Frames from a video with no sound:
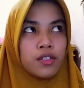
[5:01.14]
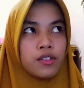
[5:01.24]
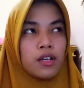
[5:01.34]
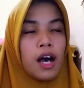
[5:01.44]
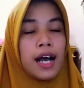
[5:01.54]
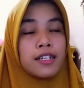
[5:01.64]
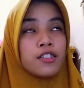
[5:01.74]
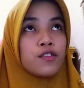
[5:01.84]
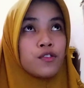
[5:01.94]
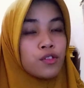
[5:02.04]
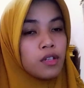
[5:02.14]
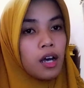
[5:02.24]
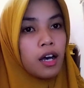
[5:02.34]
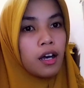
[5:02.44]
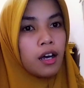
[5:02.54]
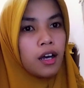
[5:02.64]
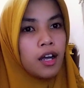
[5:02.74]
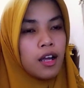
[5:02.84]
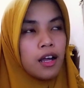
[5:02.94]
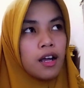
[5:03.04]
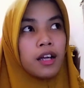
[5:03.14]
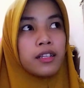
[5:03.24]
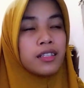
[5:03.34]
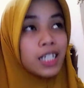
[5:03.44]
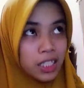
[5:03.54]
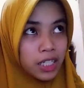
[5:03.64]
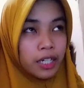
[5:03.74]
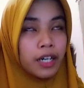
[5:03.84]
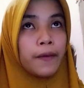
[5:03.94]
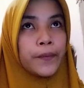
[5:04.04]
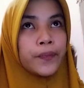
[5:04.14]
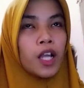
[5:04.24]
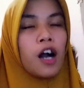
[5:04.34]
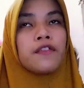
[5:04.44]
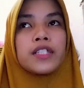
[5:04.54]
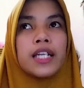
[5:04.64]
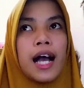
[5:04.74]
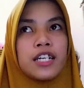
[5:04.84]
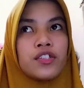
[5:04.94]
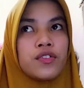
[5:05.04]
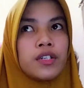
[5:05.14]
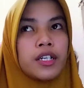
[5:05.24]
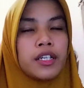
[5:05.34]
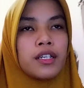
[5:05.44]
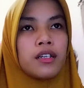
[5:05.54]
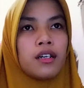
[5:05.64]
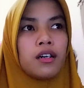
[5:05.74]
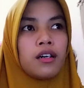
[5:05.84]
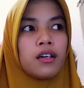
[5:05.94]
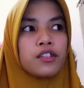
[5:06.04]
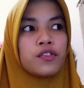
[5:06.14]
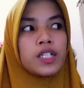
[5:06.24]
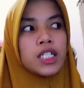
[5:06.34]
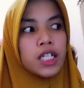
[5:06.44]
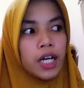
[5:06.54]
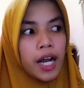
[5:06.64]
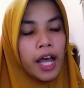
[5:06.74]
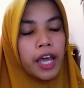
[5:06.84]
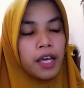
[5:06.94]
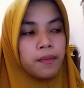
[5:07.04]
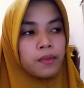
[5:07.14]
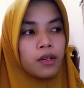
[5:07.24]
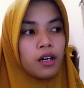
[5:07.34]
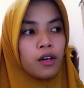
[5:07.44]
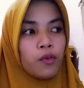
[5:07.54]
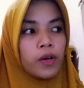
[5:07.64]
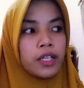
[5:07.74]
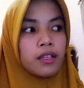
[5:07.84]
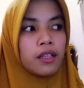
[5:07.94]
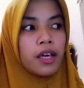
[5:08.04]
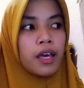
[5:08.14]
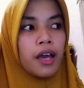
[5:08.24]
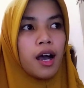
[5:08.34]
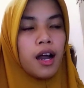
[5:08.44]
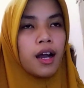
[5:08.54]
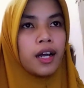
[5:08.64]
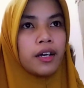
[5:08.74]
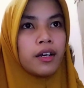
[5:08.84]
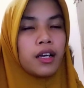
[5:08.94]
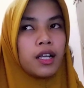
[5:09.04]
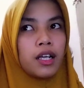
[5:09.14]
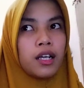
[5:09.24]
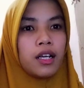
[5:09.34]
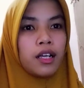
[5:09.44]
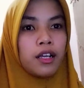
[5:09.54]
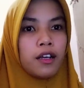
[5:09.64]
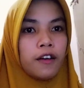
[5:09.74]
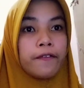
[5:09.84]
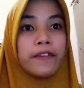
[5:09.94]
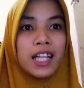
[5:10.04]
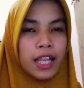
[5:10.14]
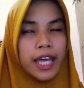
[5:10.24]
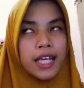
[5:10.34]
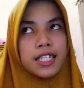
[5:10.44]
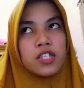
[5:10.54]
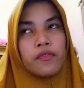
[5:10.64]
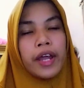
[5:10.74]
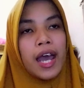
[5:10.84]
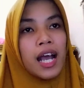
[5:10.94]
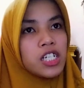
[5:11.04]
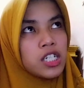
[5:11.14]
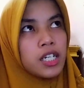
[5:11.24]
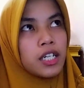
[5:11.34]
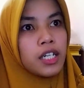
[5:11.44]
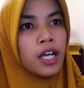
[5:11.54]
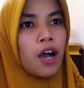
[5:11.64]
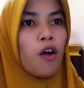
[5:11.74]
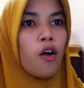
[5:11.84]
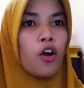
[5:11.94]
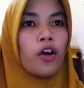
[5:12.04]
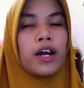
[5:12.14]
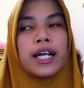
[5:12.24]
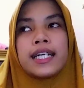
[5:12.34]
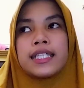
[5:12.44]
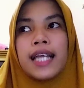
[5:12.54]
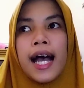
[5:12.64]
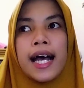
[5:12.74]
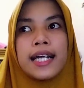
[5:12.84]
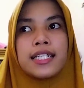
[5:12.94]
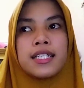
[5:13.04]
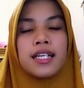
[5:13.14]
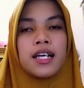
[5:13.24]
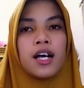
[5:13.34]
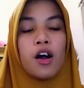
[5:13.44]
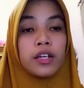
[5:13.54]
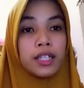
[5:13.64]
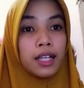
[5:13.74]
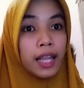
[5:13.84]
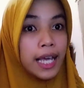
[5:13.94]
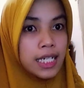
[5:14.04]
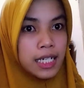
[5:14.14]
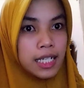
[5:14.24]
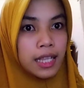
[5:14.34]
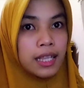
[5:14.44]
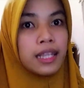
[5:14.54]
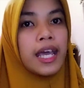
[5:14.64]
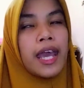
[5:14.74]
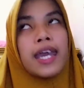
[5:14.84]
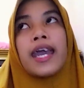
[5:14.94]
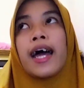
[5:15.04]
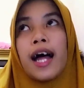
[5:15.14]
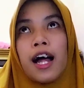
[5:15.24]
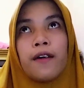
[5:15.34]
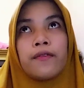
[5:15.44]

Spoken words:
asks teacher often ask students to describe what they are feelings, reaction, or thoughts on the lesson they have